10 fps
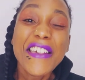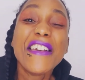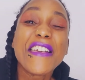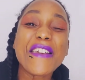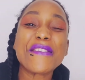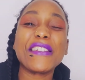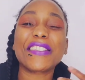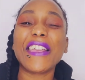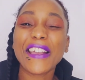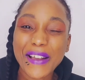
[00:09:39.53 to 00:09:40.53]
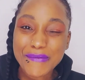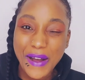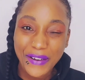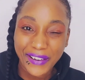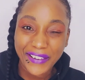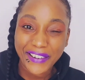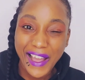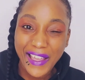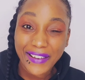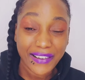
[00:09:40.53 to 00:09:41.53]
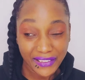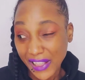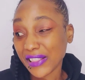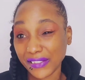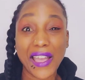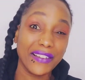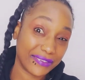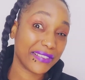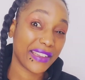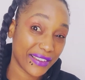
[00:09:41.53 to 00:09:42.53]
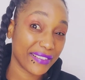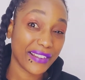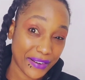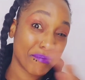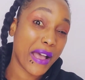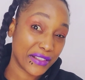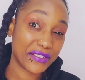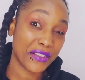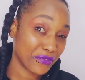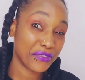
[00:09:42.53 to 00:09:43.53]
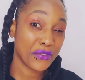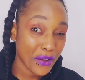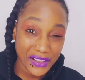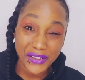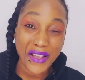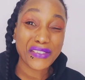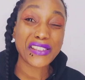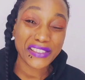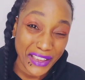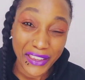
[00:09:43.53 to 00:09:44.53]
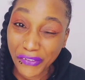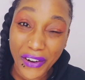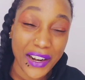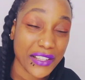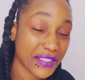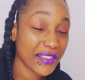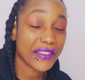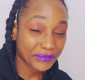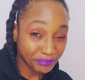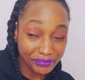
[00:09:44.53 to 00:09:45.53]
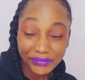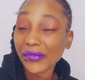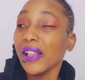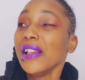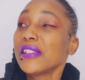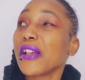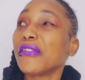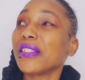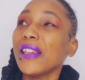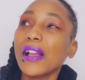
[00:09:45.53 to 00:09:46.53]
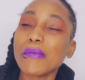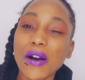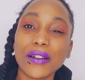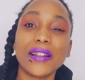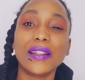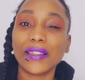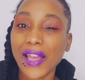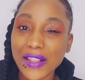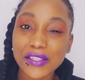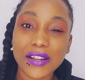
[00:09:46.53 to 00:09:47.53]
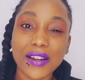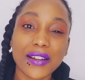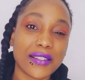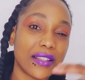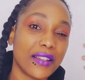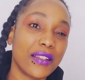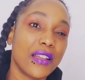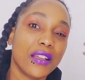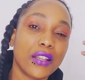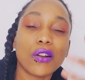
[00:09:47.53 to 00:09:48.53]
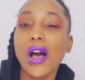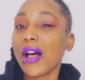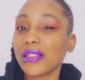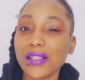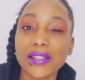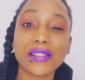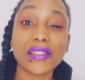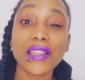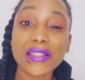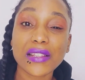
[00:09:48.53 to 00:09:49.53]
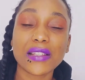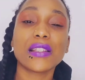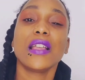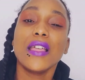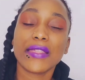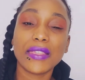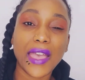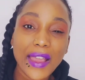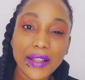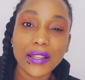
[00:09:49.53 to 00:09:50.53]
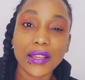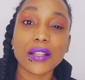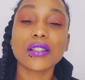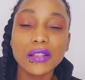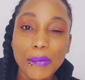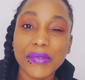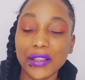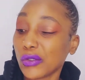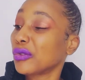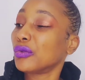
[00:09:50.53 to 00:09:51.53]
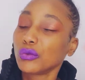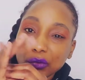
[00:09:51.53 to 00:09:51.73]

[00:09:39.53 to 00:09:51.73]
if you think about it, right? A lot of bad stuff. You also have stinky farts. So if you think about it, the cancers, all these diseases, they need something to